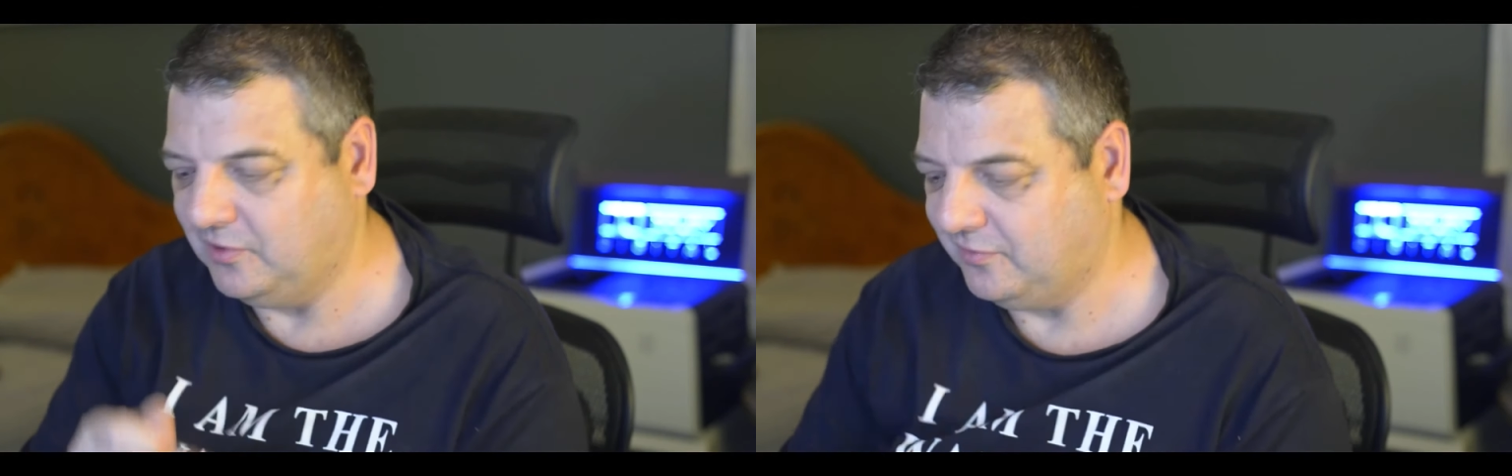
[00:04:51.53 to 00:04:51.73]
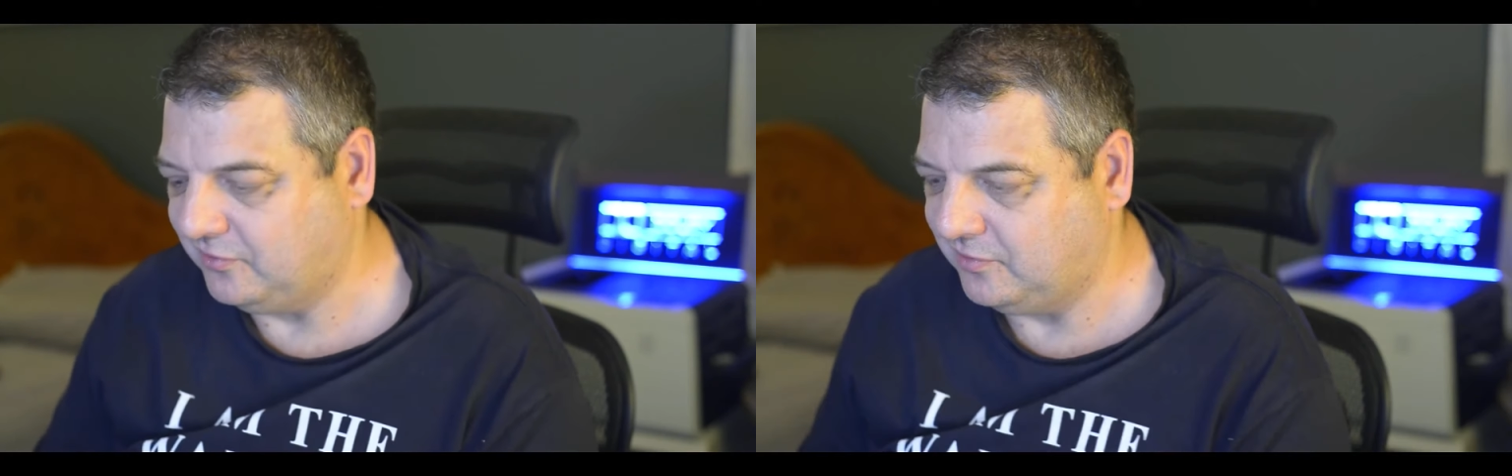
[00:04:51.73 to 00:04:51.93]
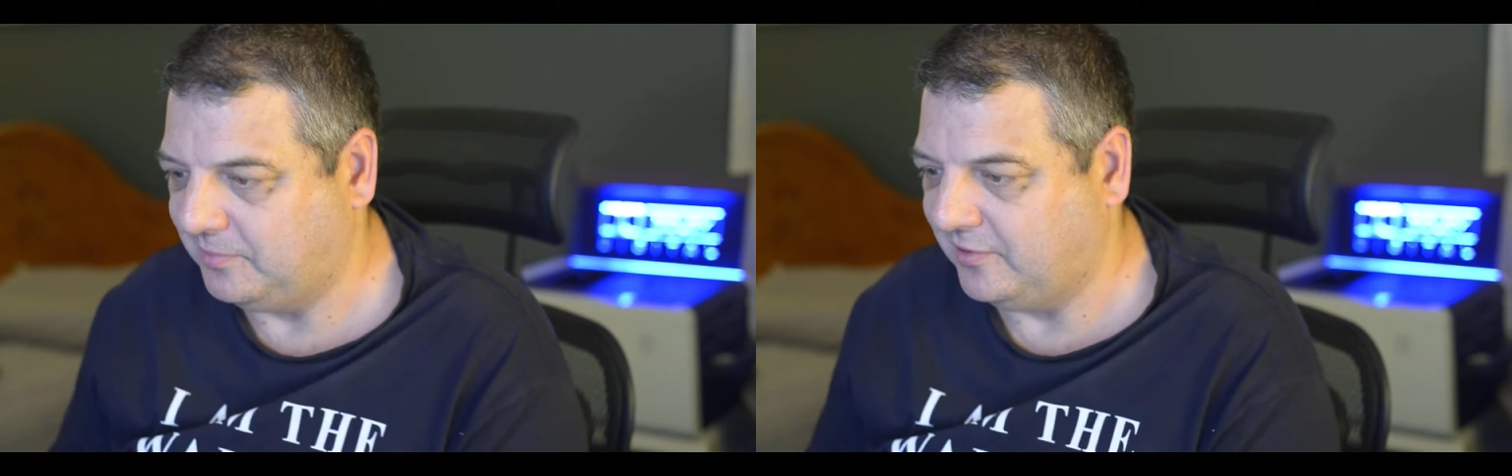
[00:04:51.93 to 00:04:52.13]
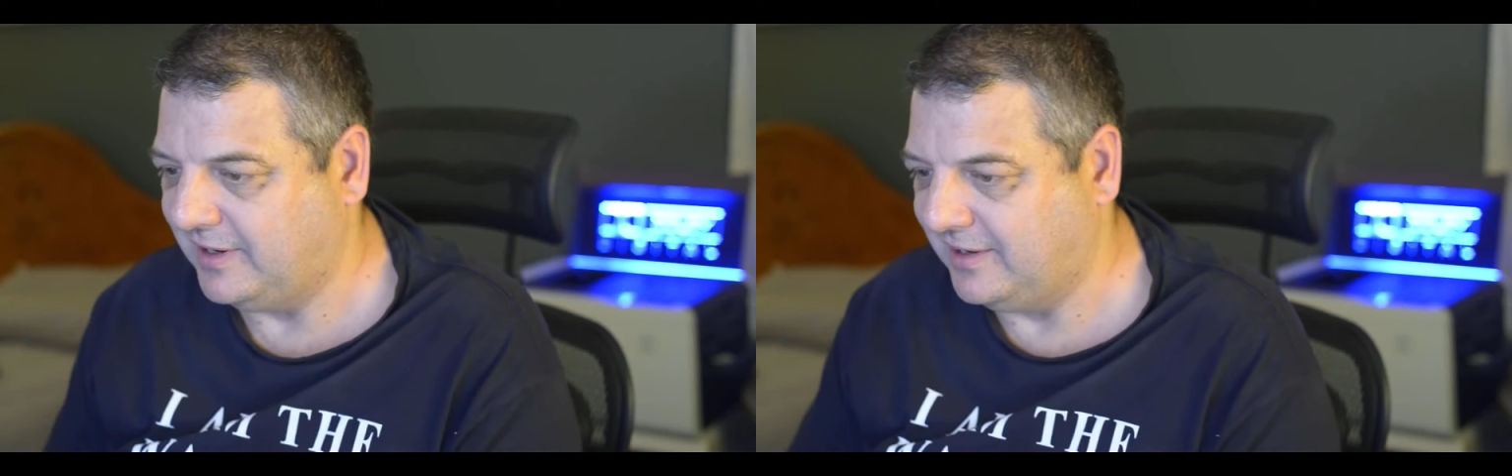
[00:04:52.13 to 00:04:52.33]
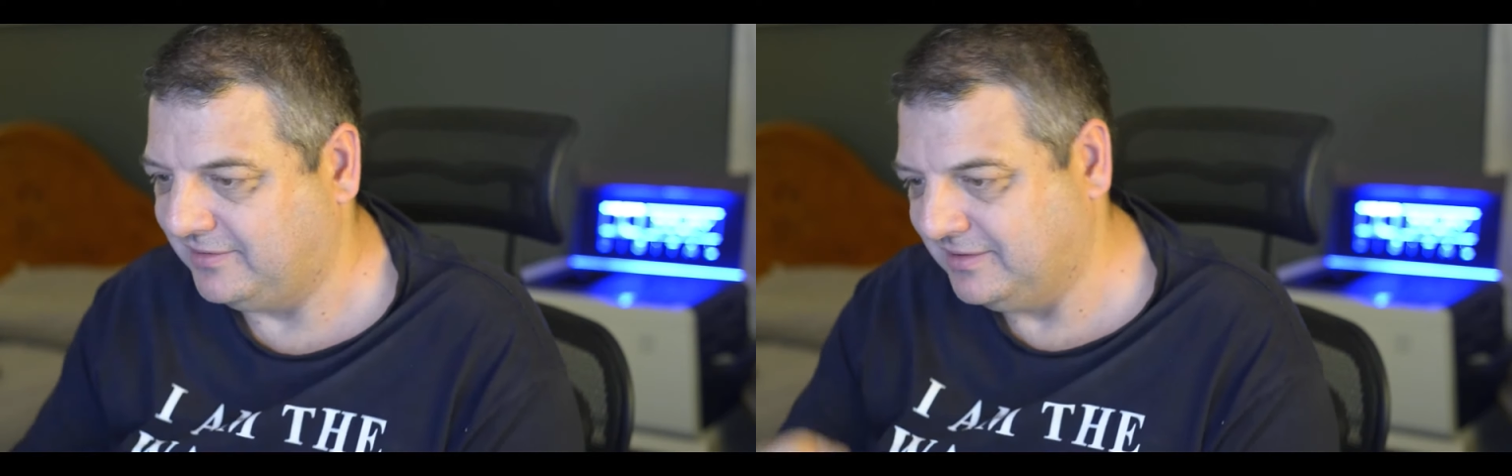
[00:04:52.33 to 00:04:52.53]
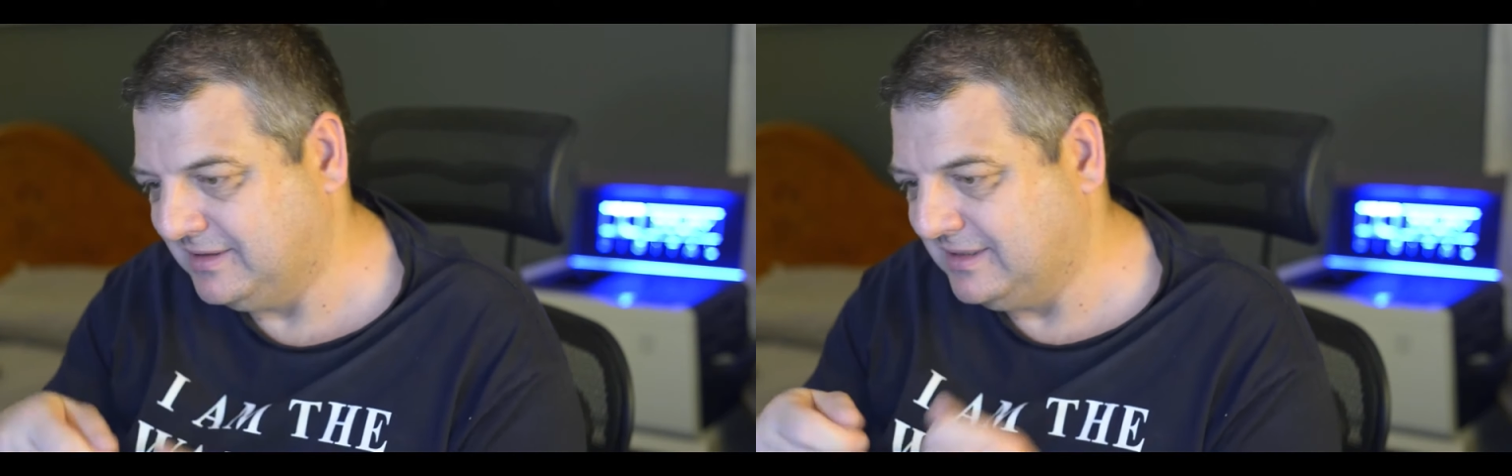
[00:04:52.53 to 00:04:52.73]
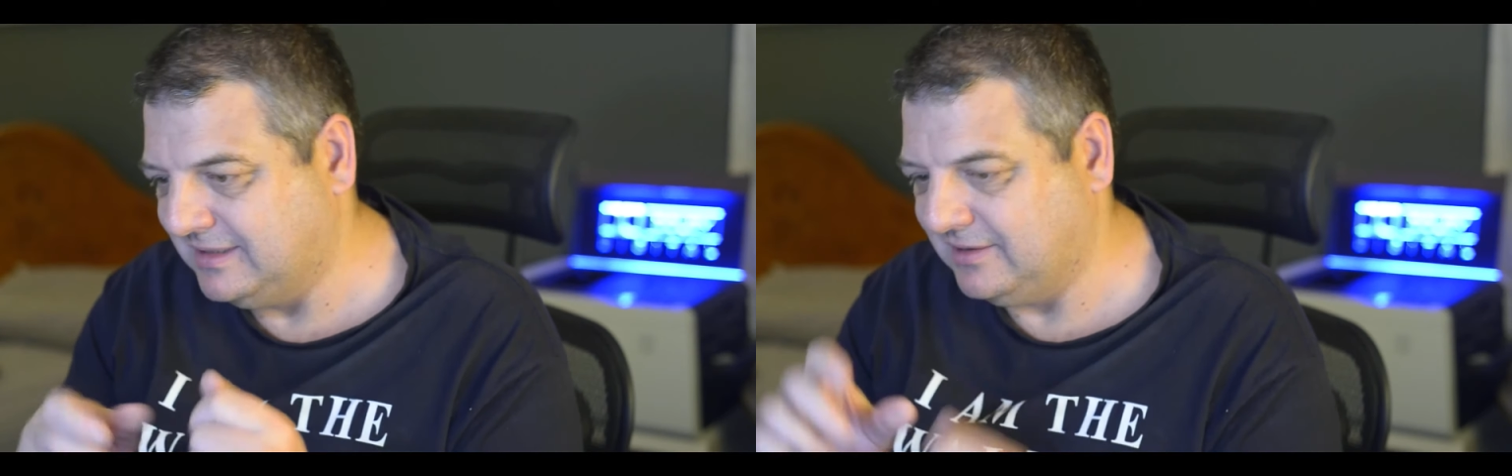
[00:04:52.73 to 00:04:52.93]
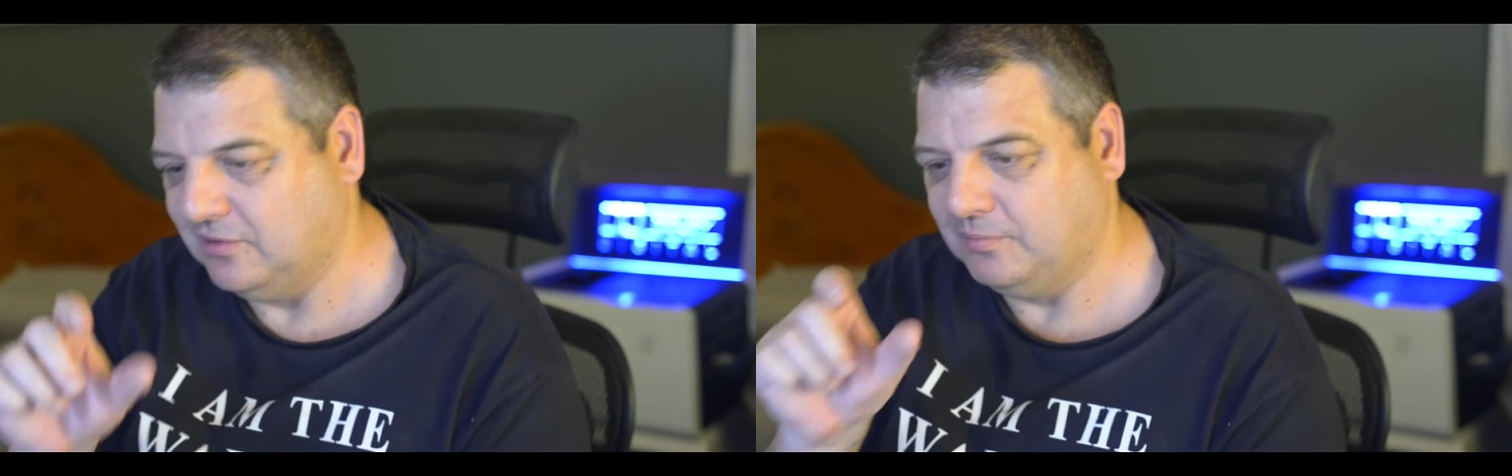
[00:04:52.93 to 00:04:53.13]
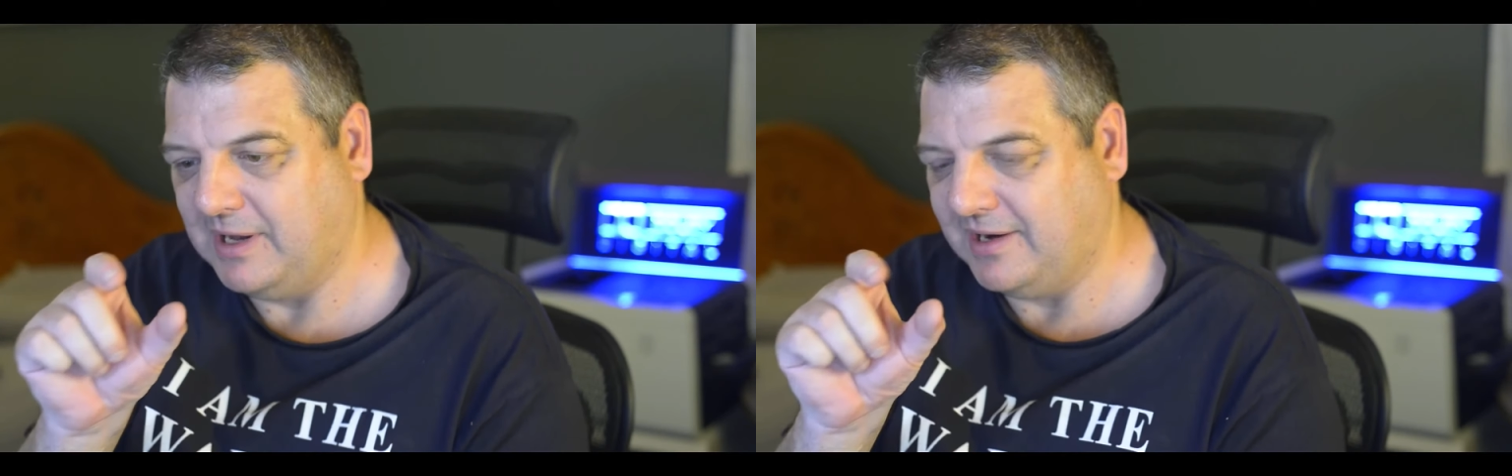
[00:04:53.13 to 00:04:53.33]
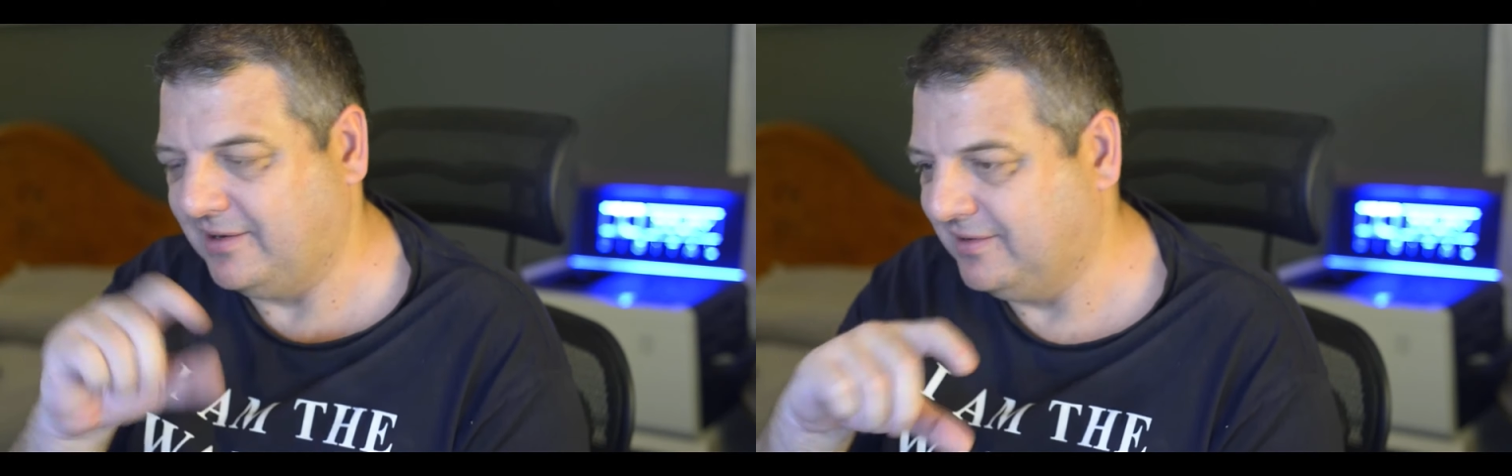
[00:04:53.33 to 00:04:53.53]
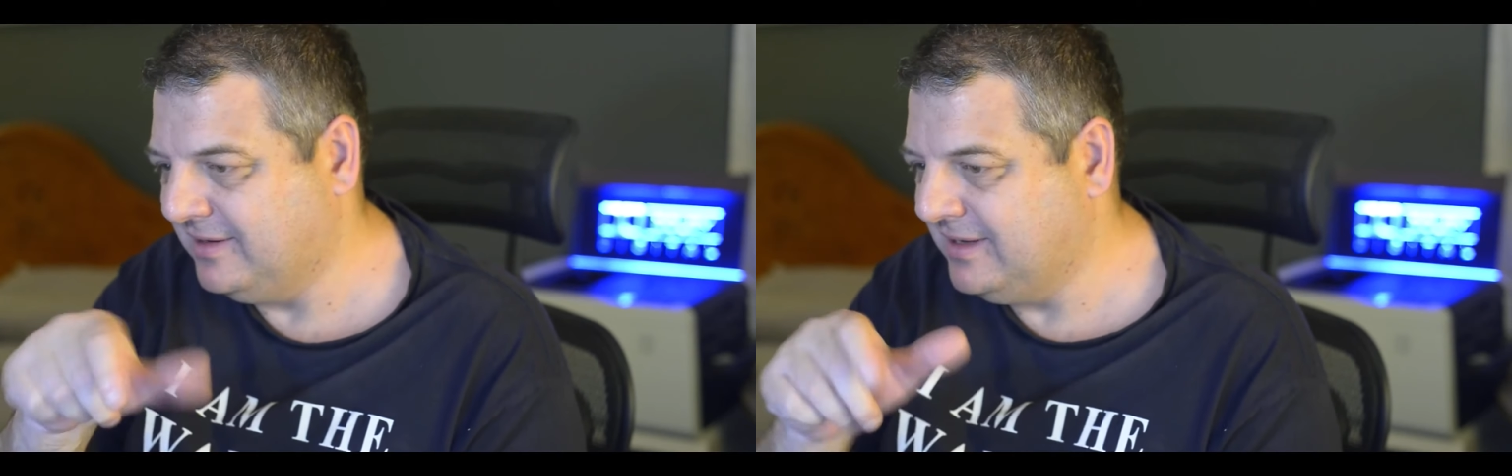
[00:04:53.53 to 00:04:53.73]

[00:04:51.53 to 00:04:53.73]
strip around, little button,